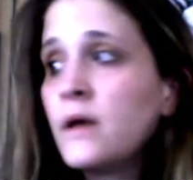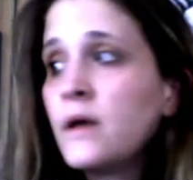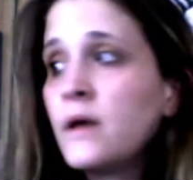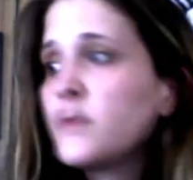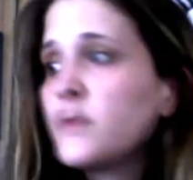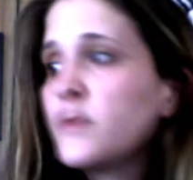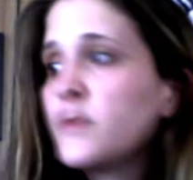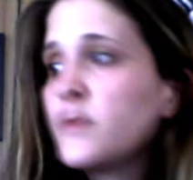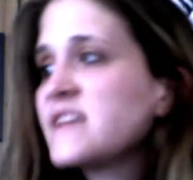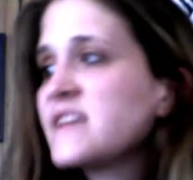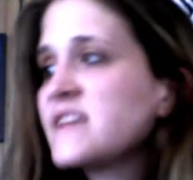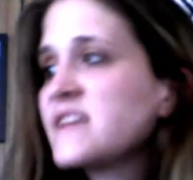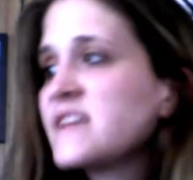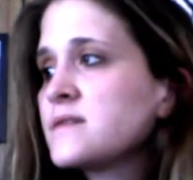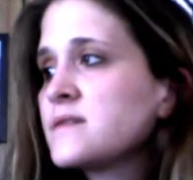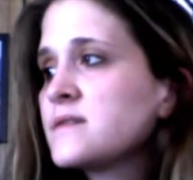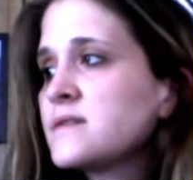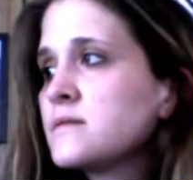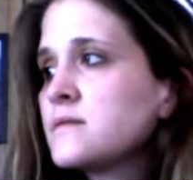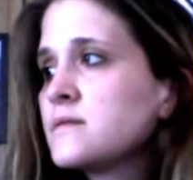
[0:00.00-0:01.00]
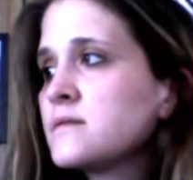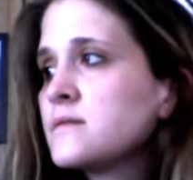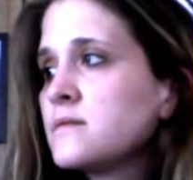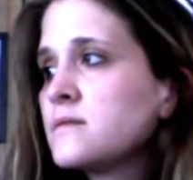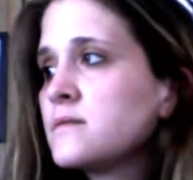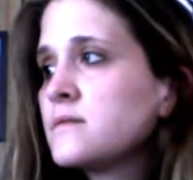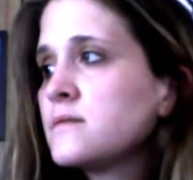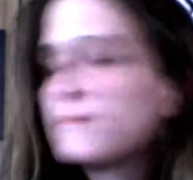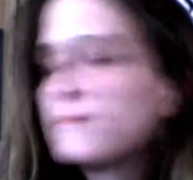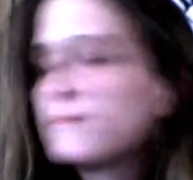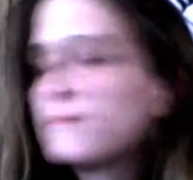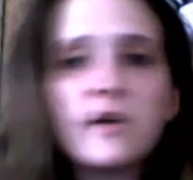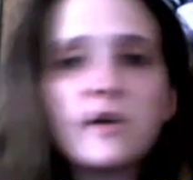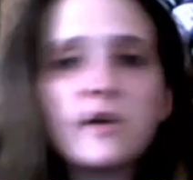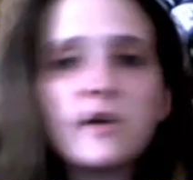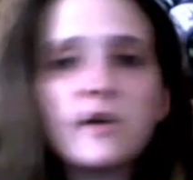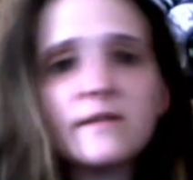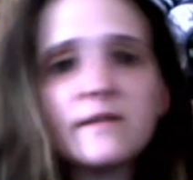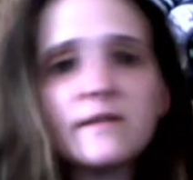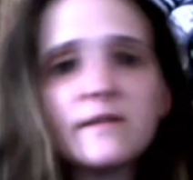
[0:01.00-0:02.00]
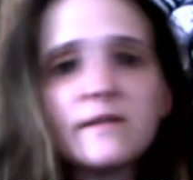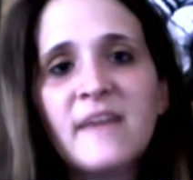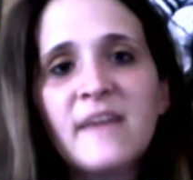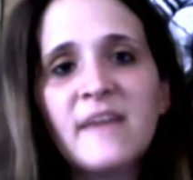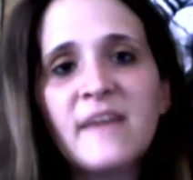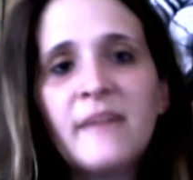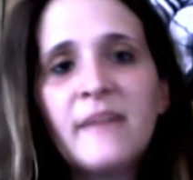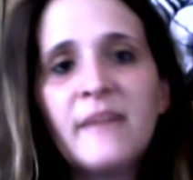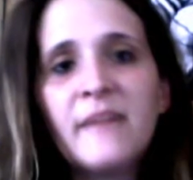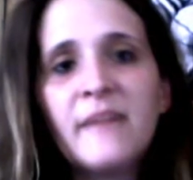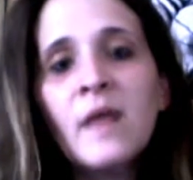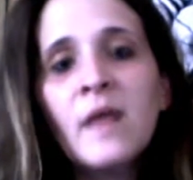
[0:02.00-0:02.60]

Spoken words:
Princess. Sorry, that's my cat.